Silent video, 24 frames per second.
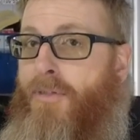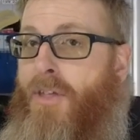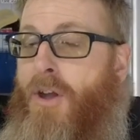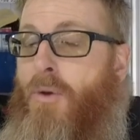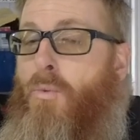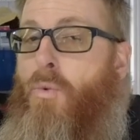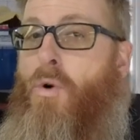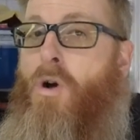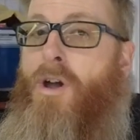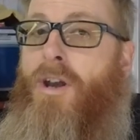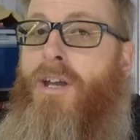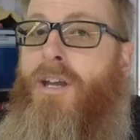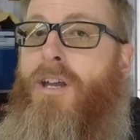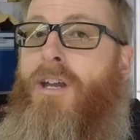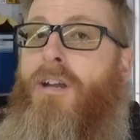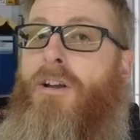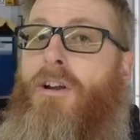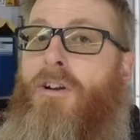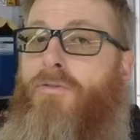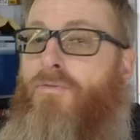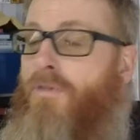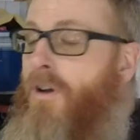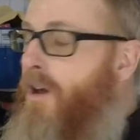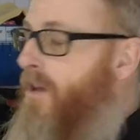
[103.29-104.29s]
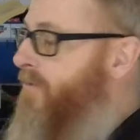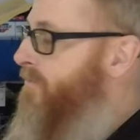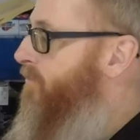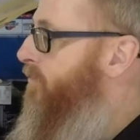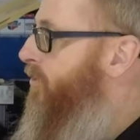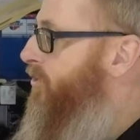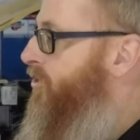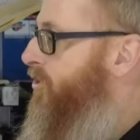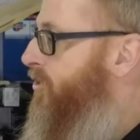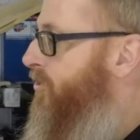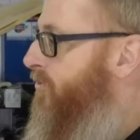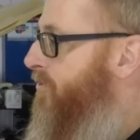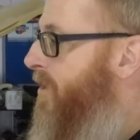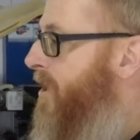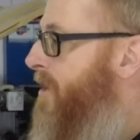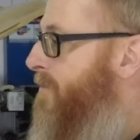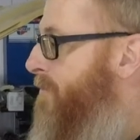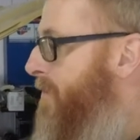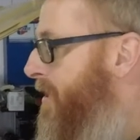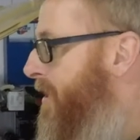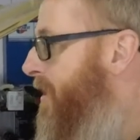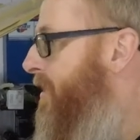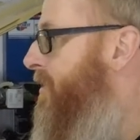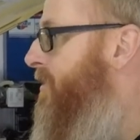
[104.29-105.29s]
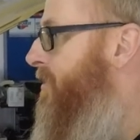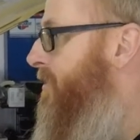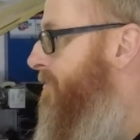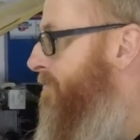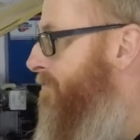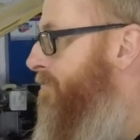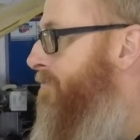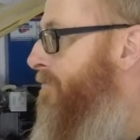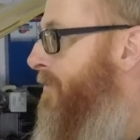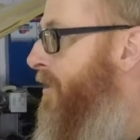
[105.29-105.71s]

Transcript: They want to hear it run, which is great because,